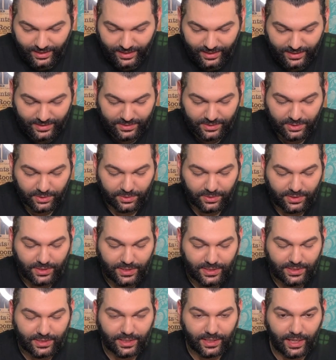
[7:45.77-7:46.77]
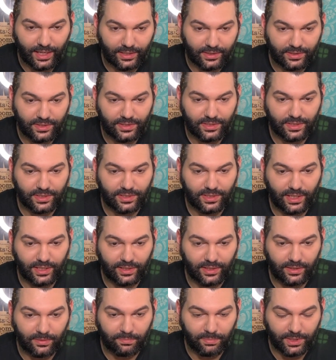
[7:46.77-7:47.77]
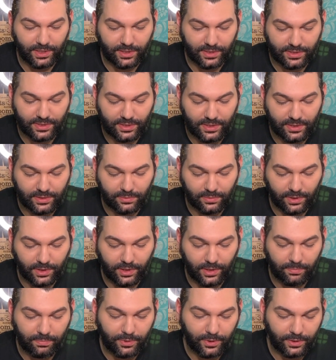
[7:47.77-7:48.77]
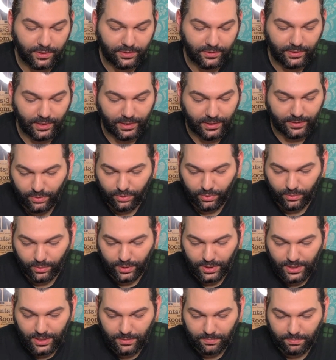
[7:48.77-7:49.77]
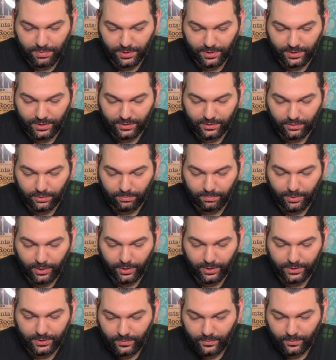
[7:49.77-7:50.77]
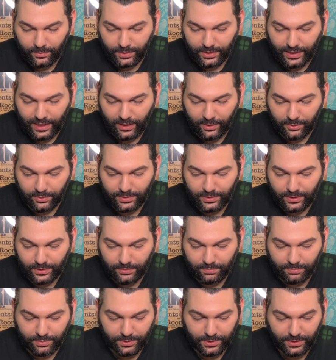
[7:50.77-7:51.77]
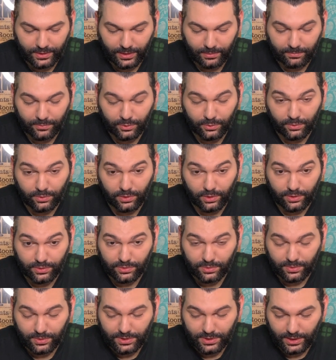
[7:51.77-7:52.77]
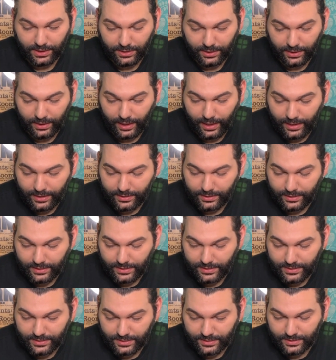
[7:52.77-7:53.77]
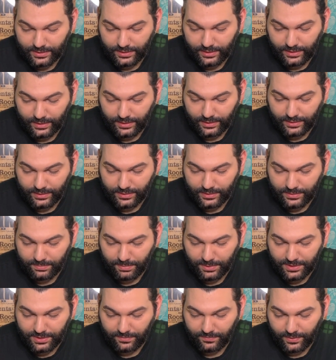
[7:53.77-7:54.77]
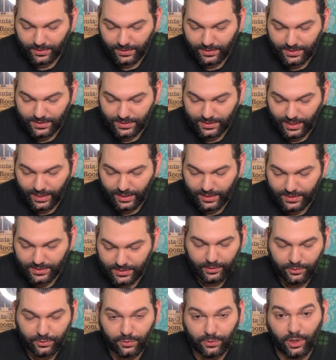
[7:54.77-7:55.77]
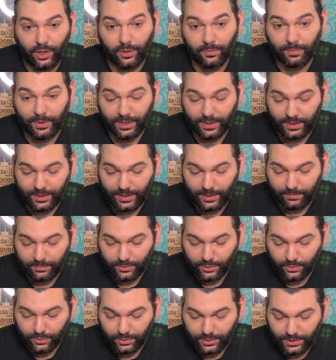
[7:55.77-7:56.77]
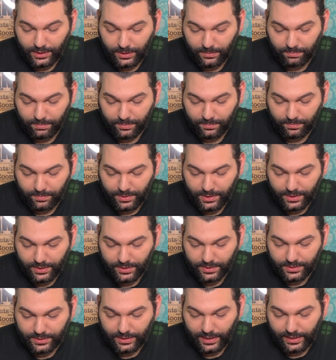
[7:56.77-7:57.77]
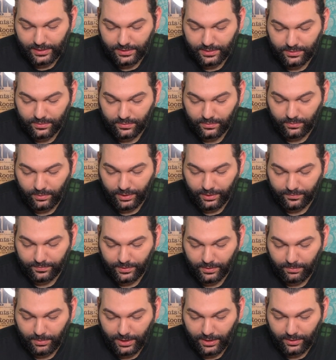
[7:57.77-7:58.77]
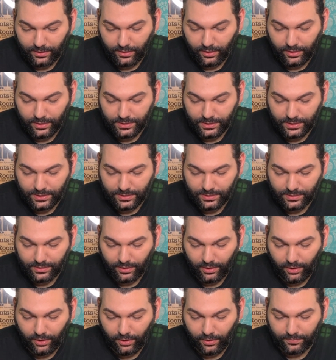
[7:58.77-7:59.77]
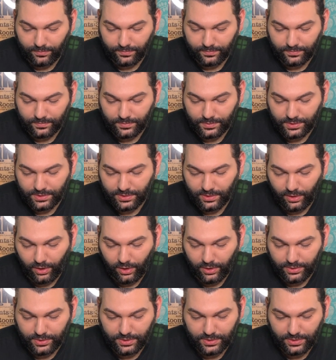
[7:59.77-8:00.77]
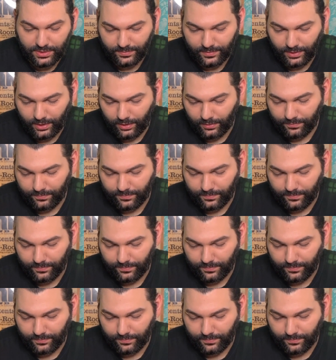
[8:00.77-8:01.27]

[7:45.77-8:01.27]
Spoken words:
So these again, these are slightly bigger seeds. We're gonna put like 3 per little pot without putting them too close to each other. And this specifically says do not bury them too deep because that's one of the main causes of just loss of